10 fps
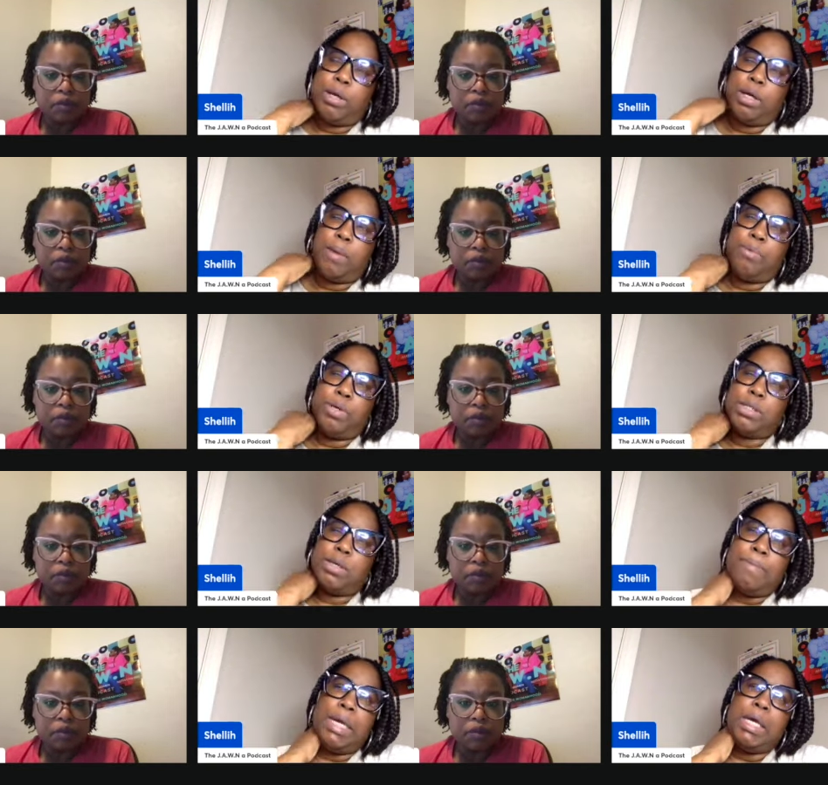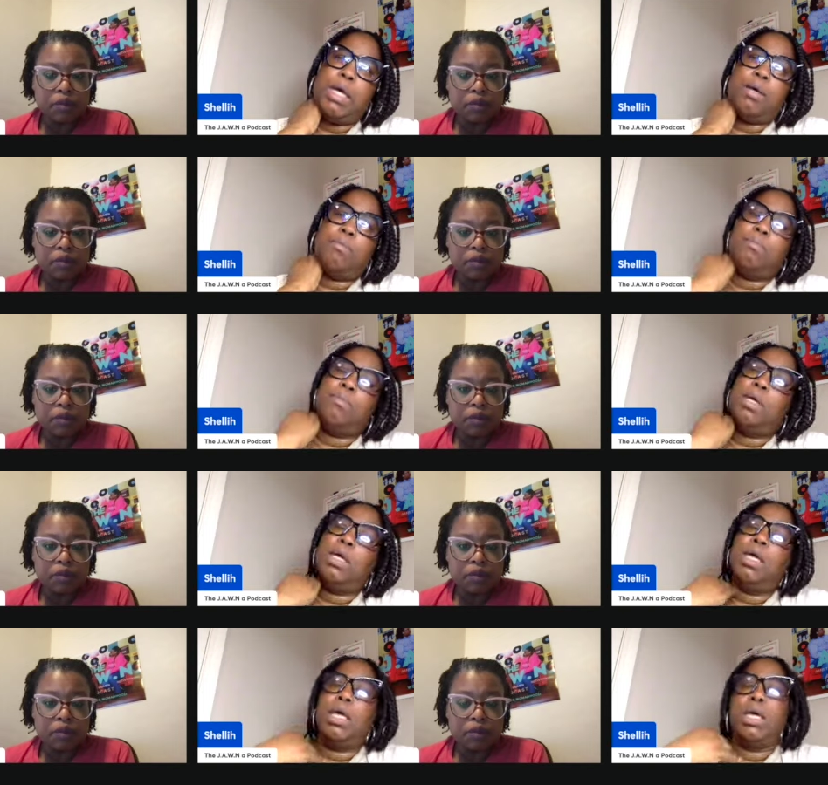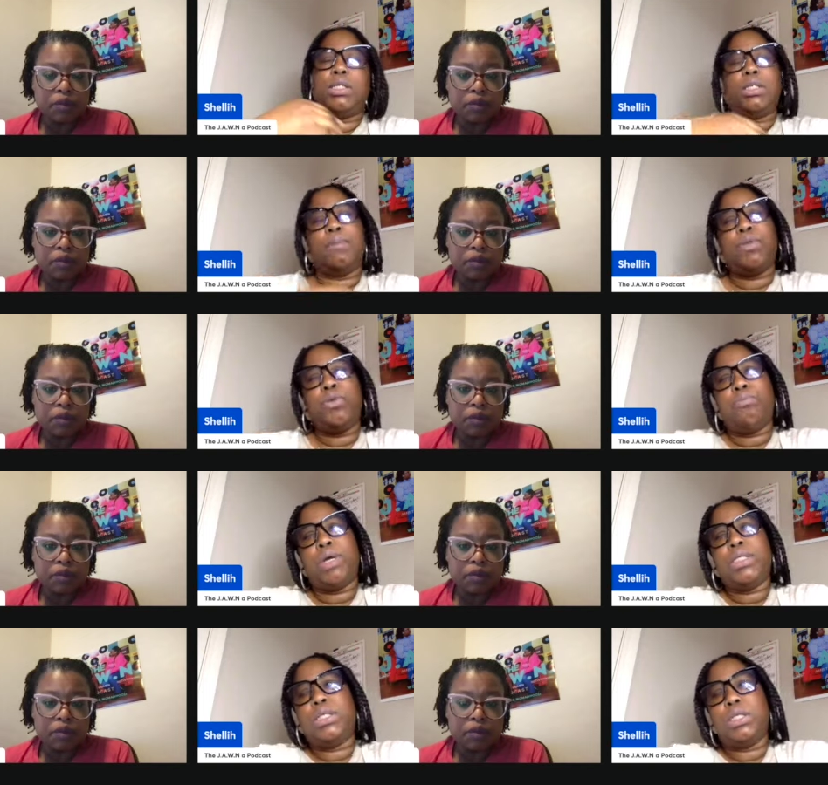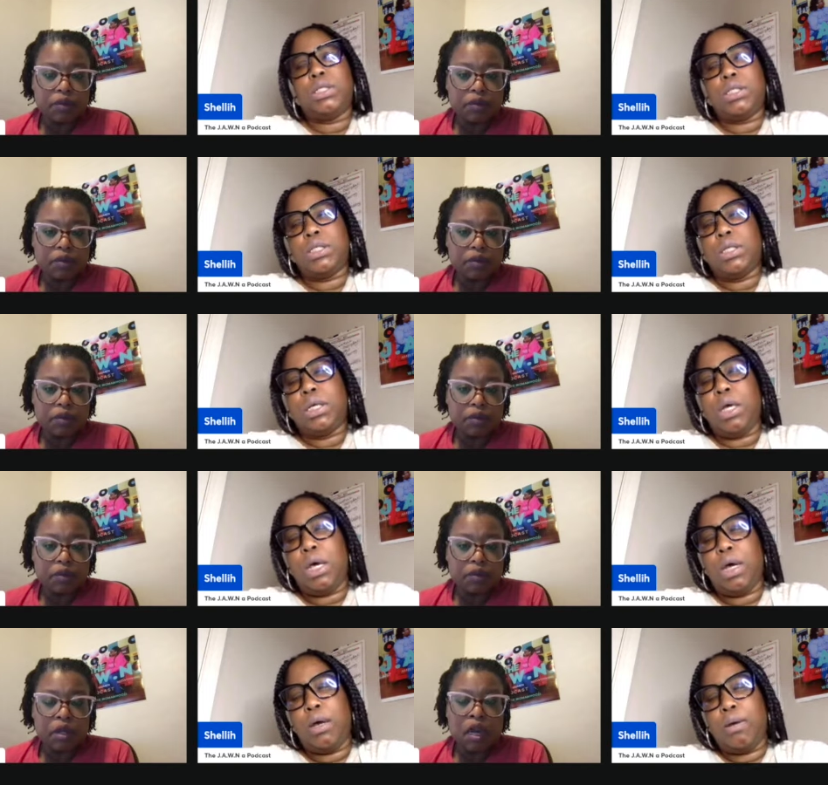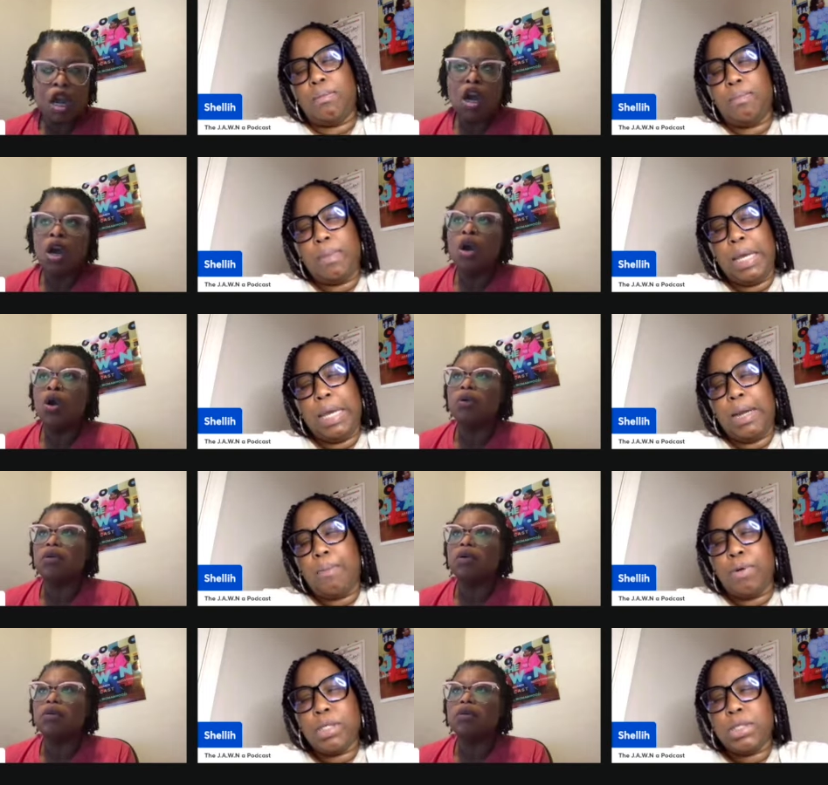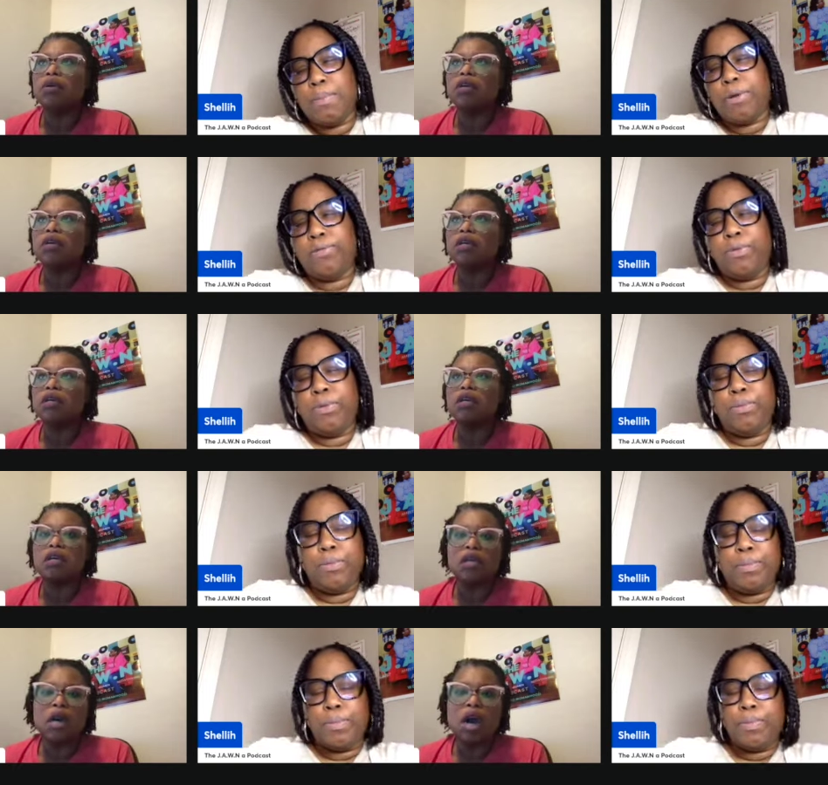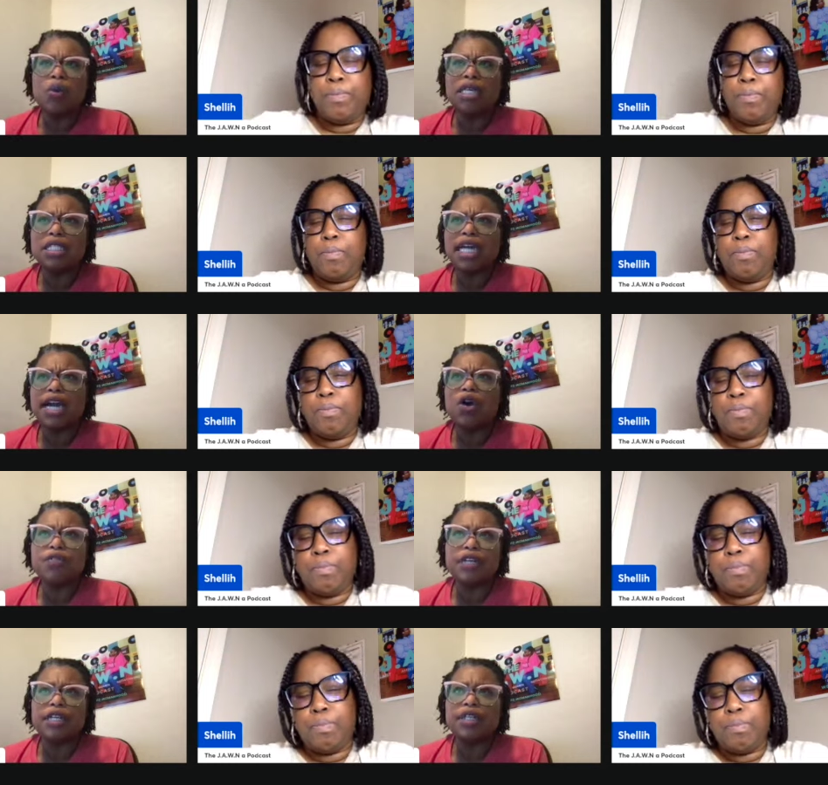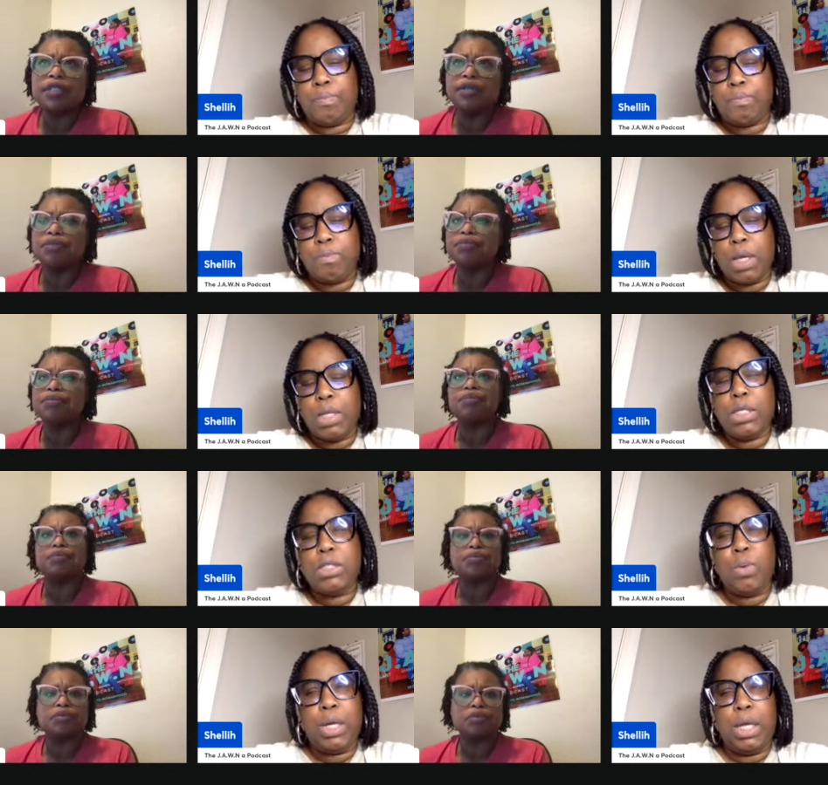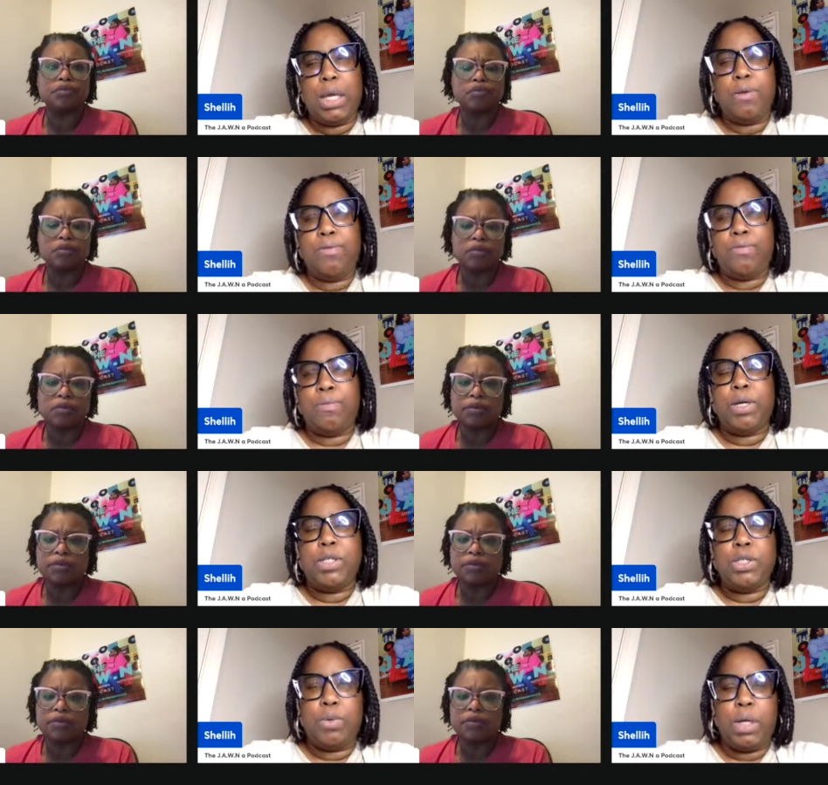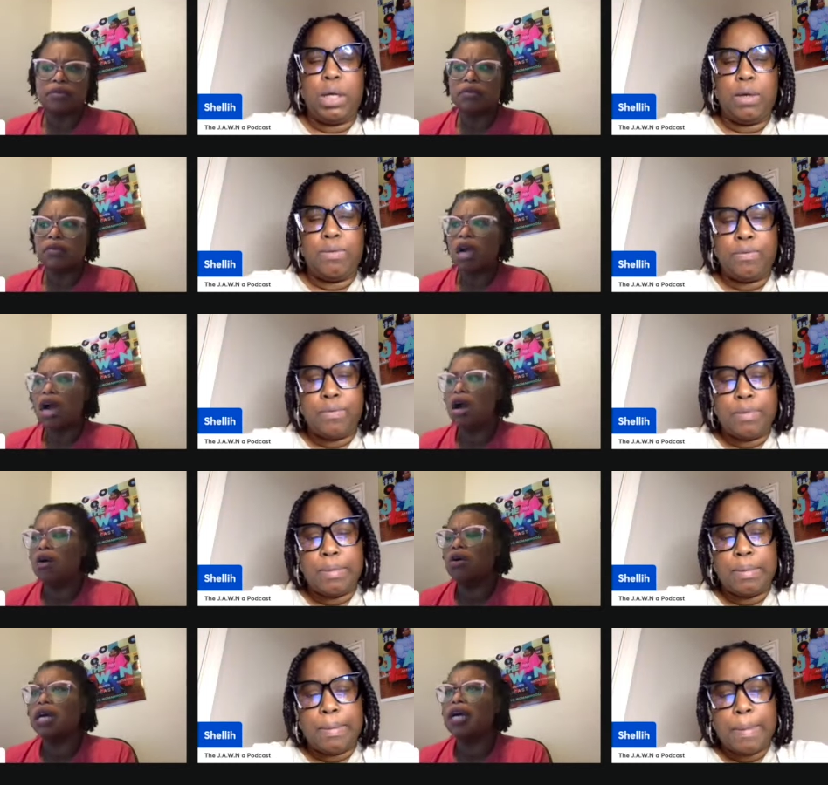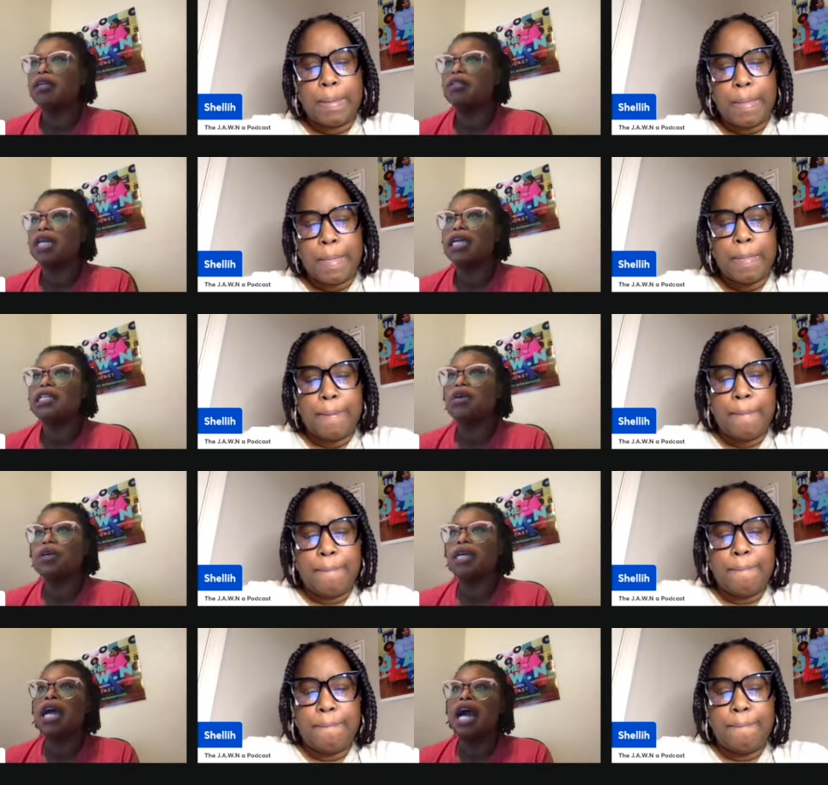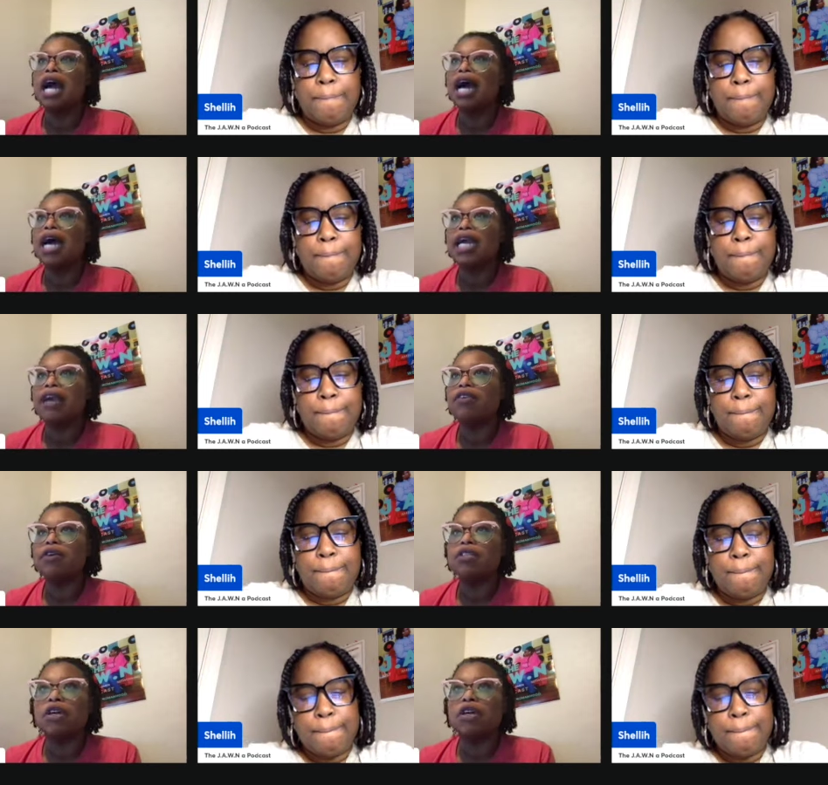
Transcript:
Speaker 1: there and I bought some makeup and some new brushes. Um, and I bought some perfume.
Speaker 2: Oh, when is that over? The 28th, March 28th. Oh, okay. Yeah, I need to go in there. I have an Ulta